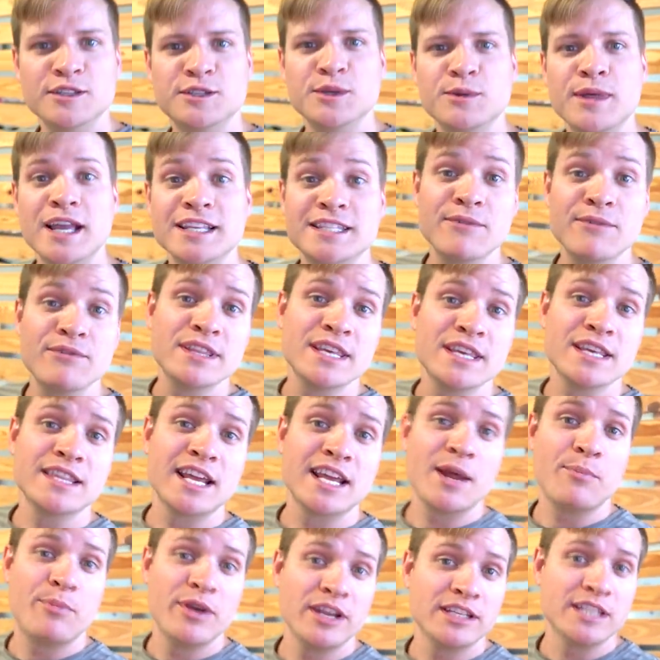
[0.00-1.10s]
So that's everything
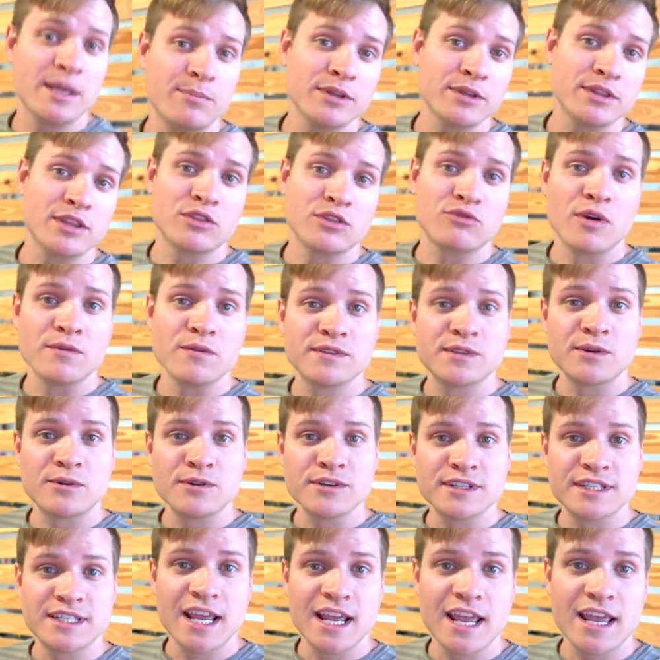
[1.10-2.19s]
that I picked up at the thrift
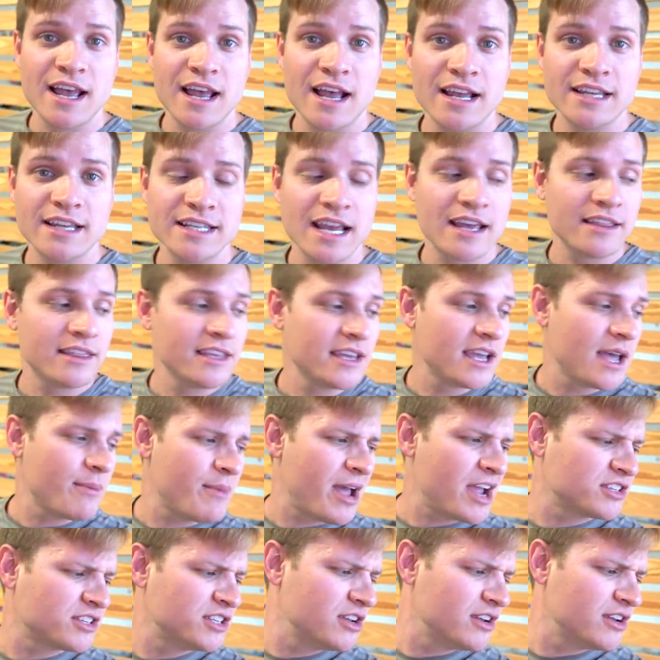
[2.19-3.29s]
stores today, guys. I think I'm
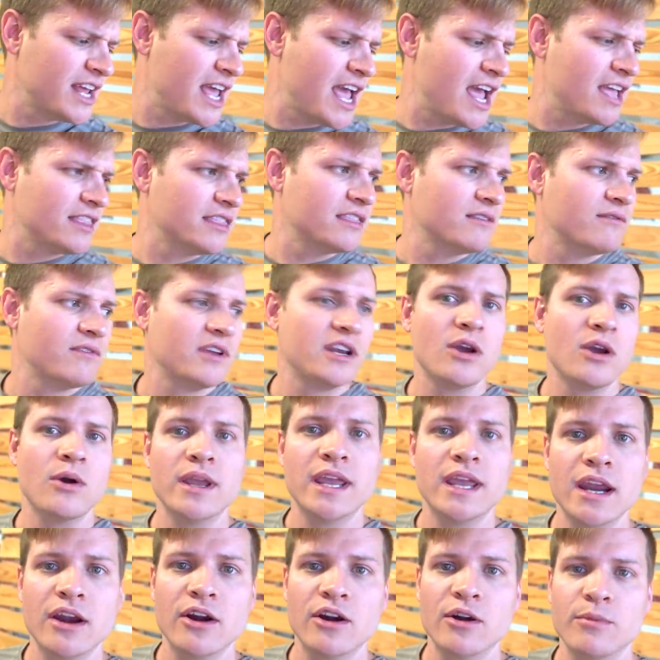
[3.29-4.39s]
actually going to end the video
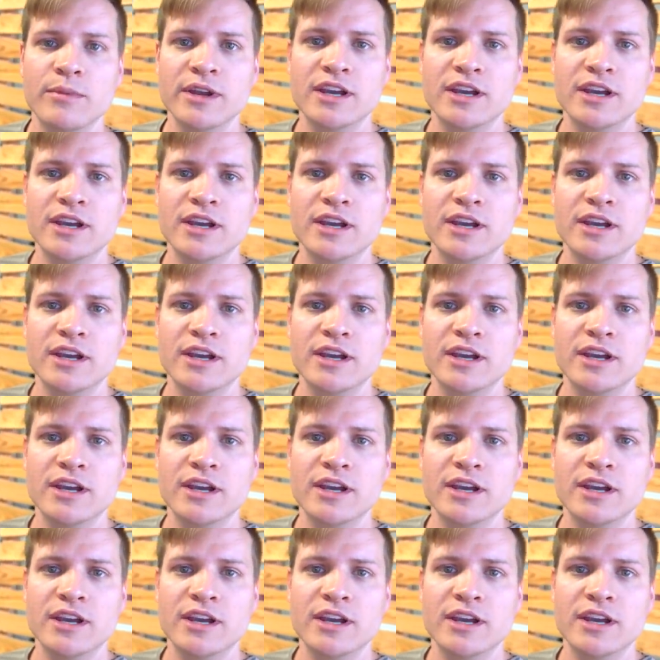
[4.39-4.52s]
here